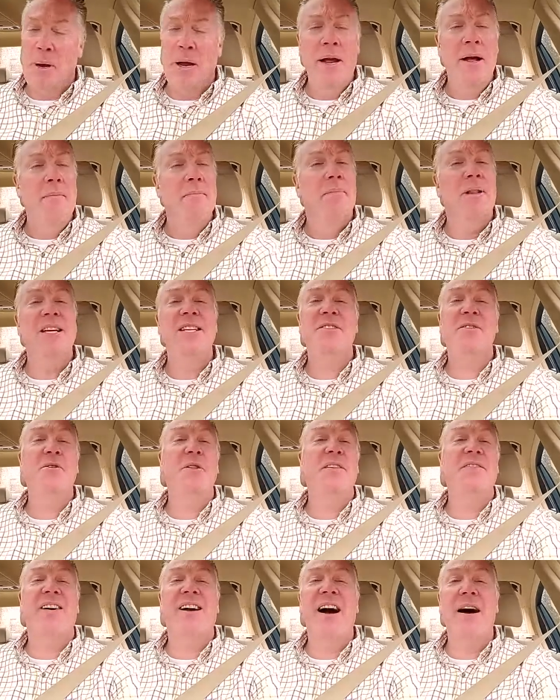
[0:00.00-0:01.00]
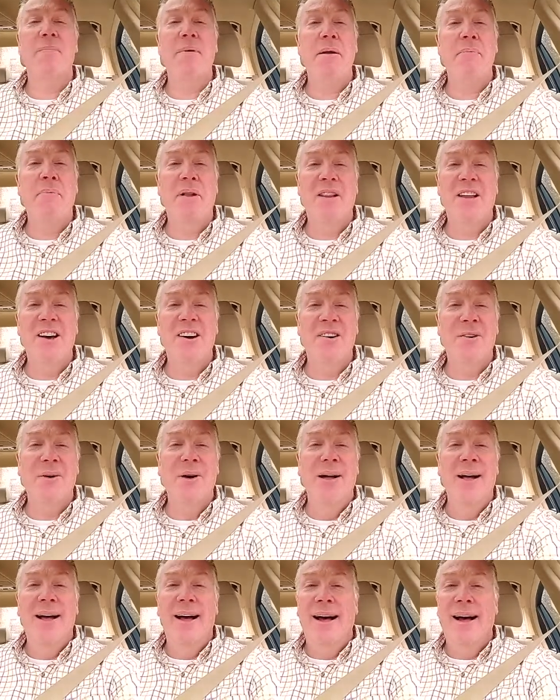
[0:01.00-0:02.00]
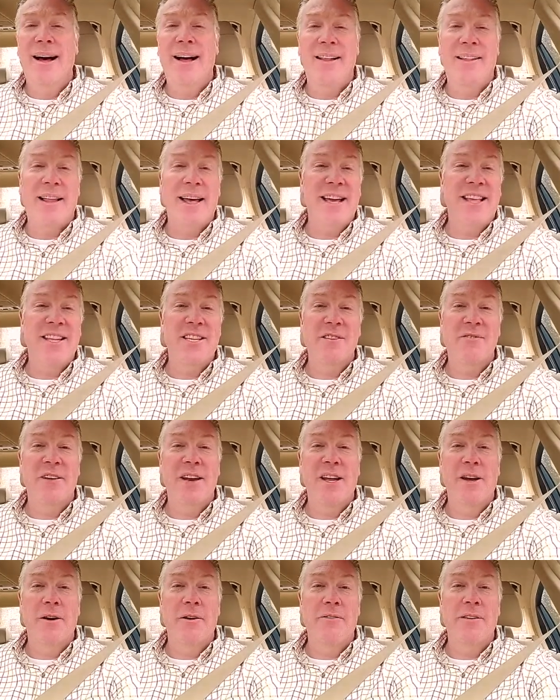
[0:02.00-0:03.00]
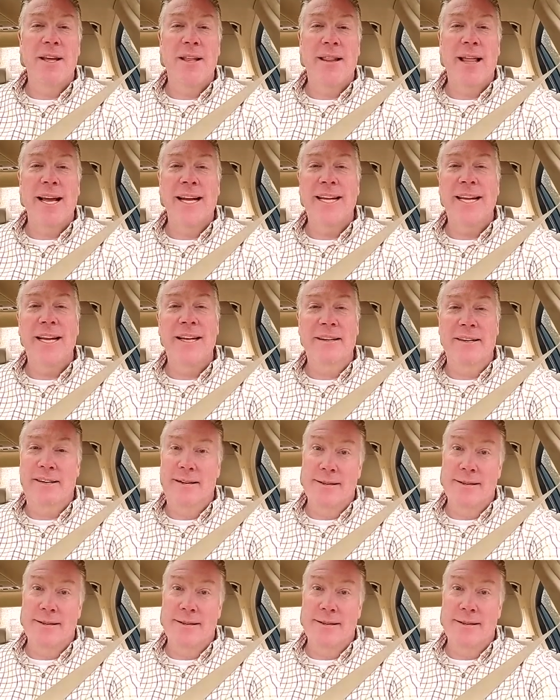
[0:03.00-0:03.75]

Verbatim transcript: But please do leave a comment below. Uh, like this video if you liked it.